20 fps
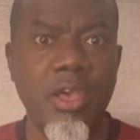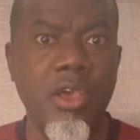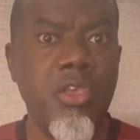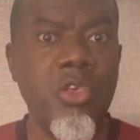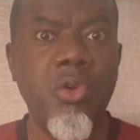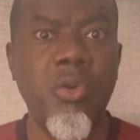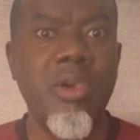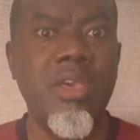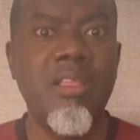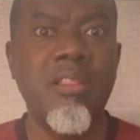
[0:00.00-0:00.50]

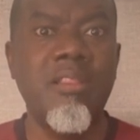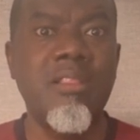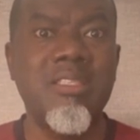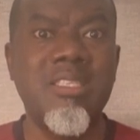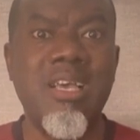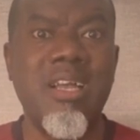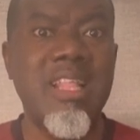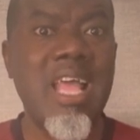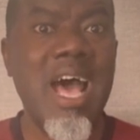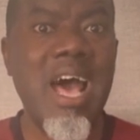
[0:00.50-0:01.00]
you're in
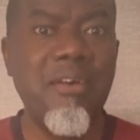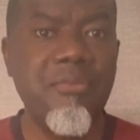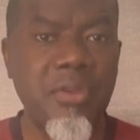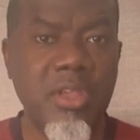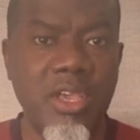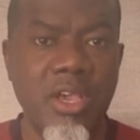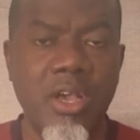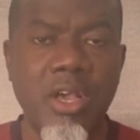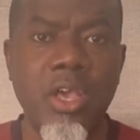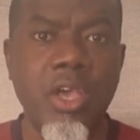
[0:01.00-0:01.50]
South
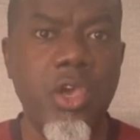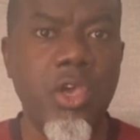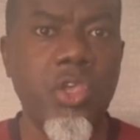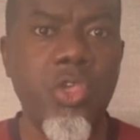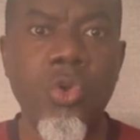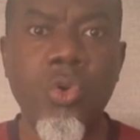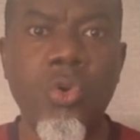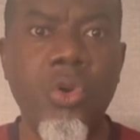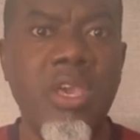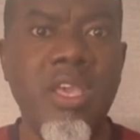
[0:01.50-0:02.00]
Africa,
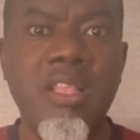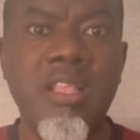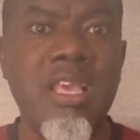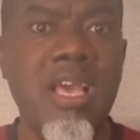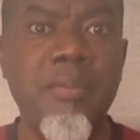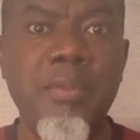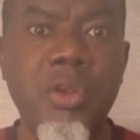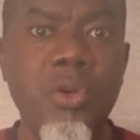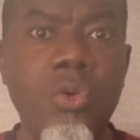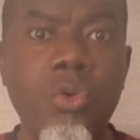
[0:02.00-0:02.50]
you're in
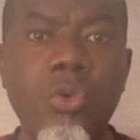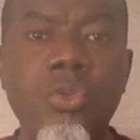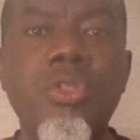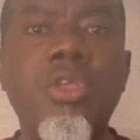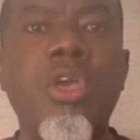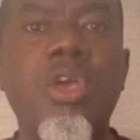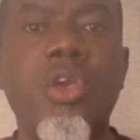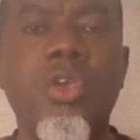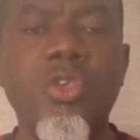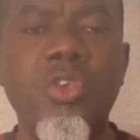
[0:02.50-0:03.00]
Cameroon,
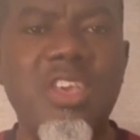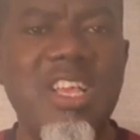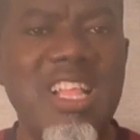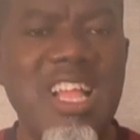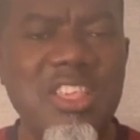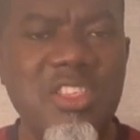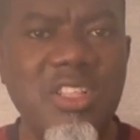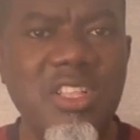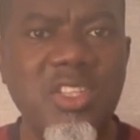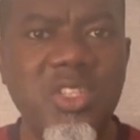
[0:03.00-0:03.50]
you can
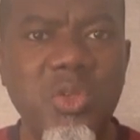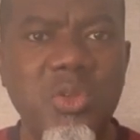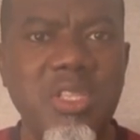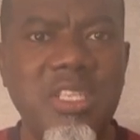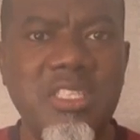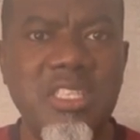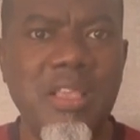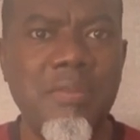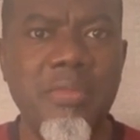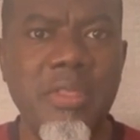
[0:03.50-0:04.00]
actually do the
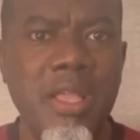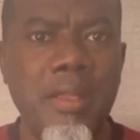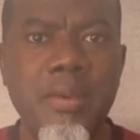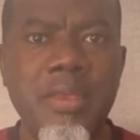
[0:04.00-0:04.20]
same thing.